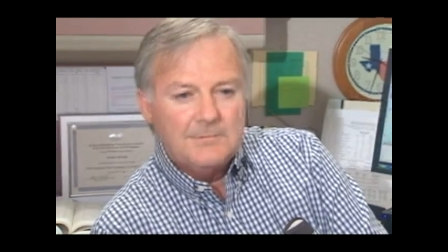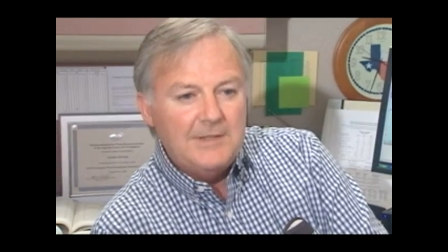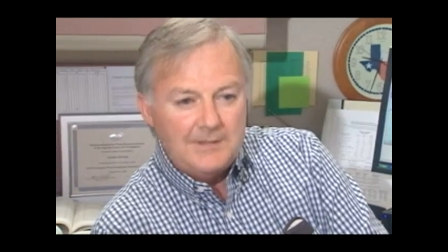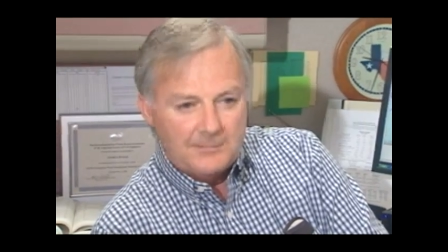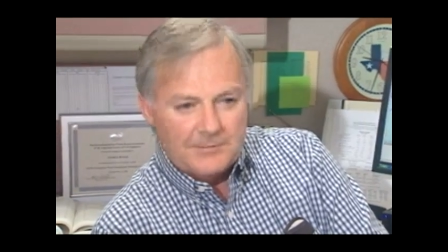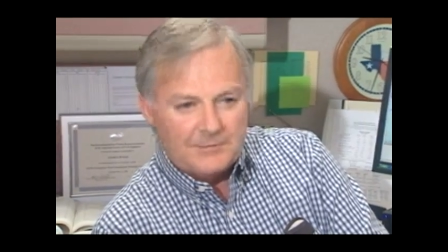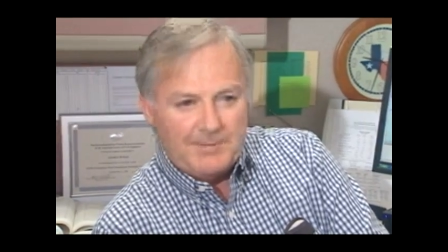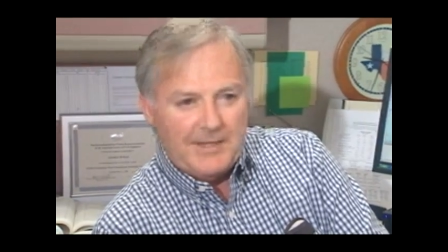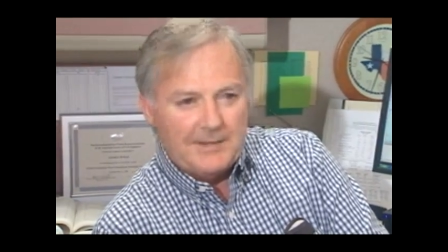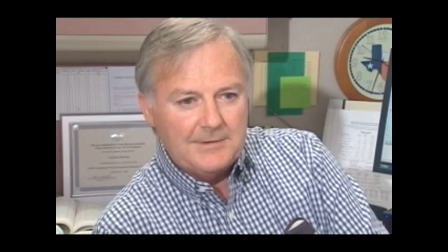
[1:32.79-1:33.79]
didn't
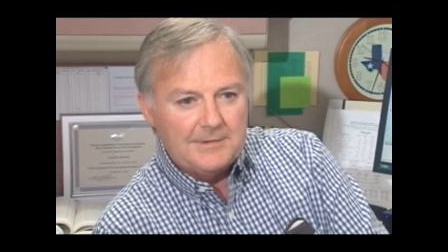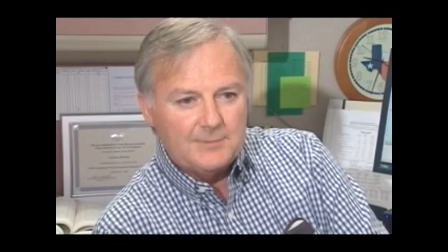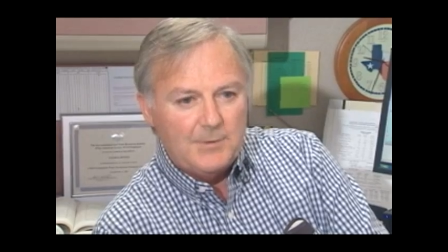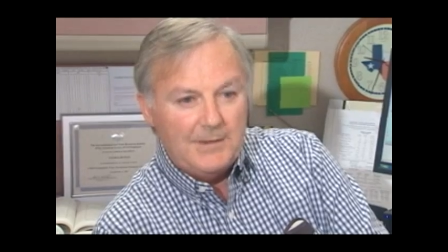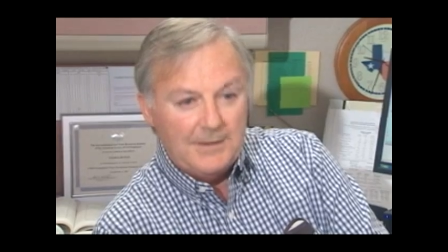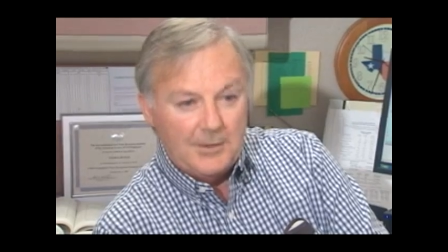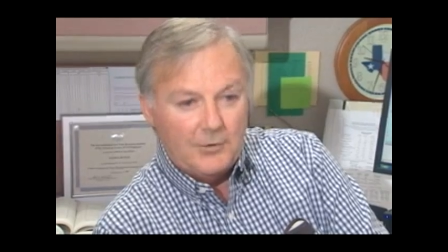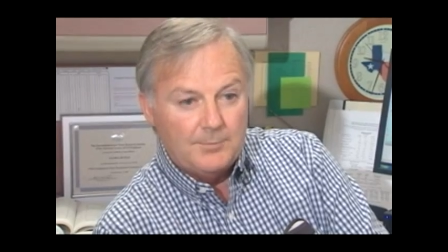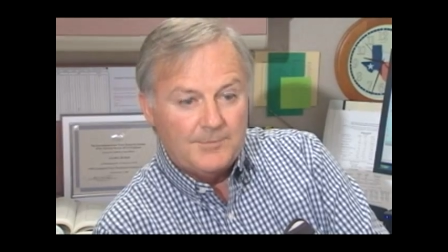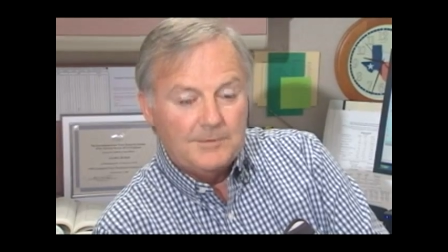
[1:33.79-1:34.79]
respond as we had
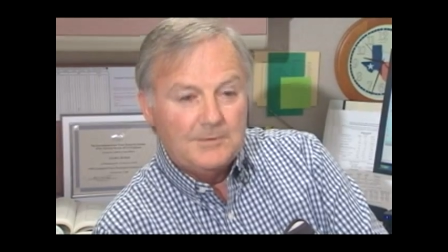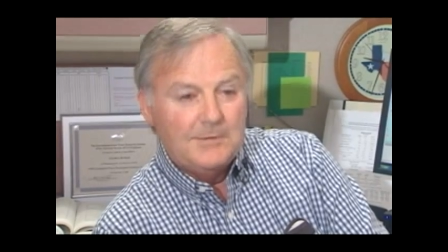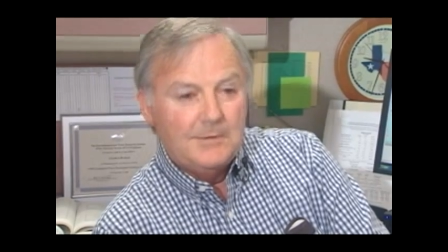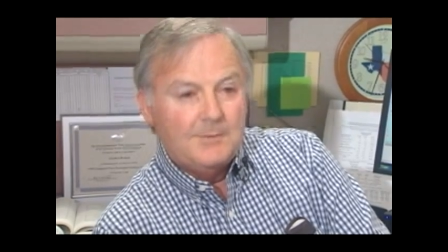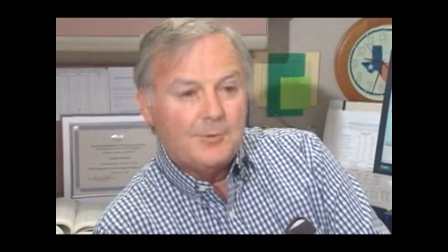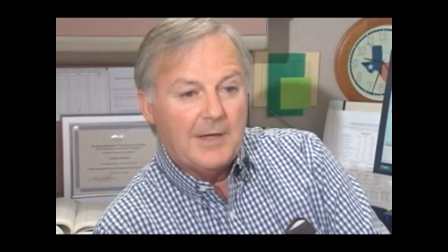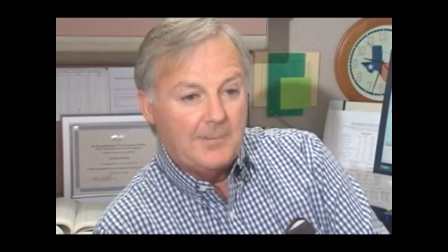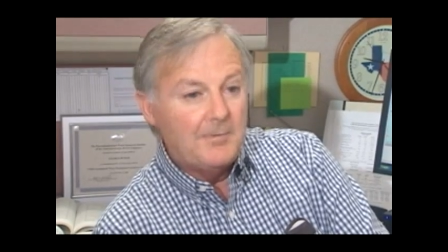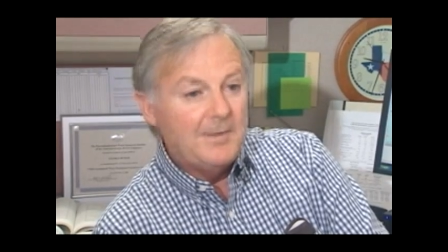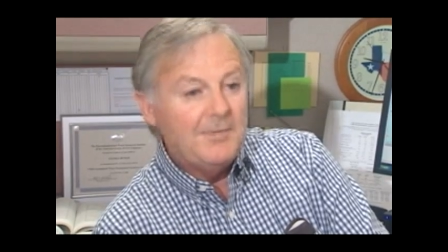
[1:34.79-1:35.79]
hoped,
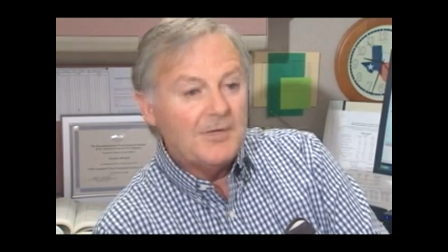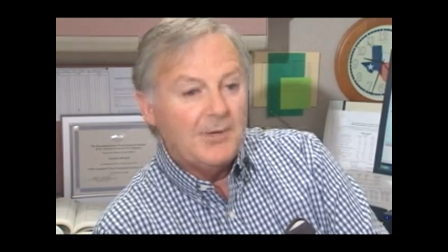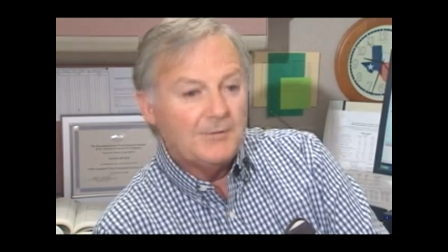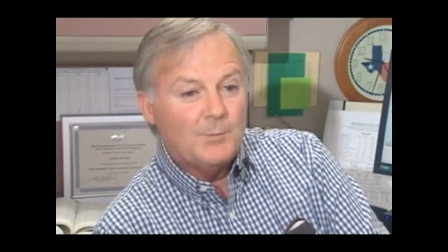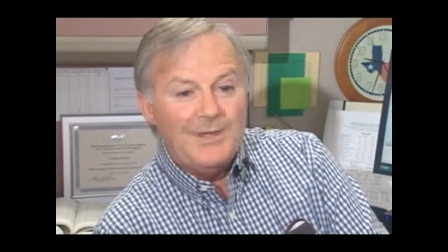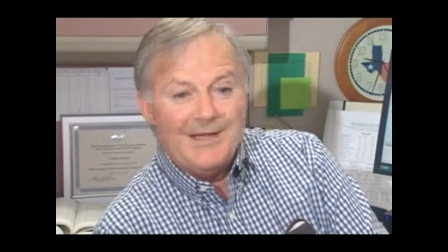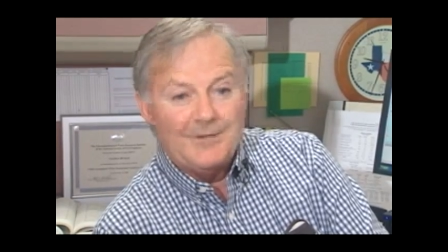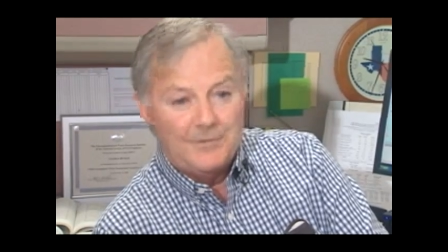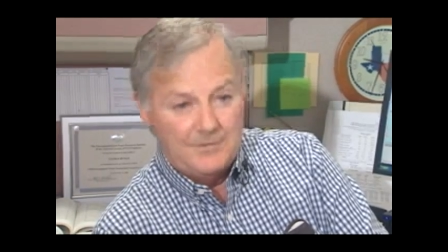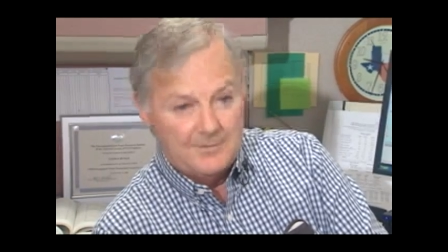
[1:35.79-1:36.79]
probably because we
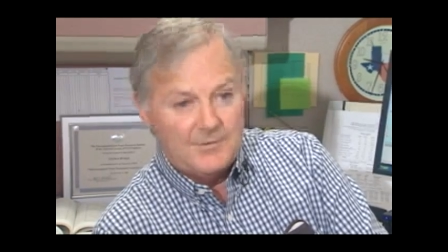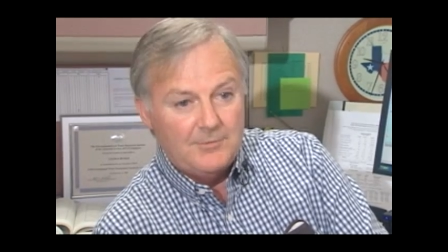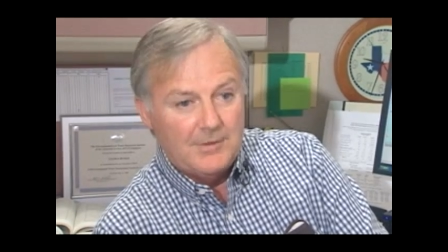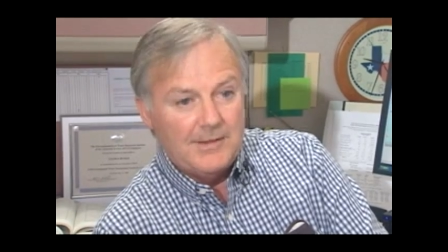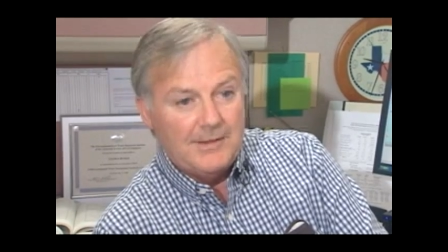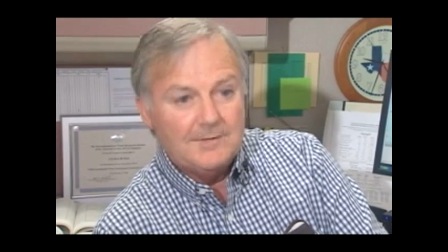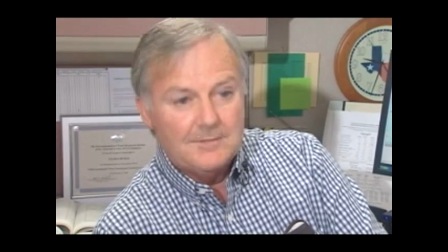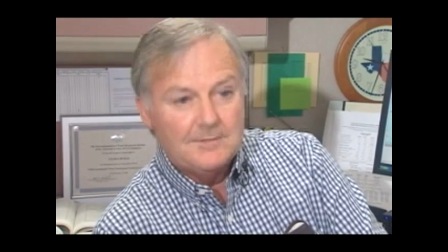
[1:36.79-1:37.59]
got to them too late.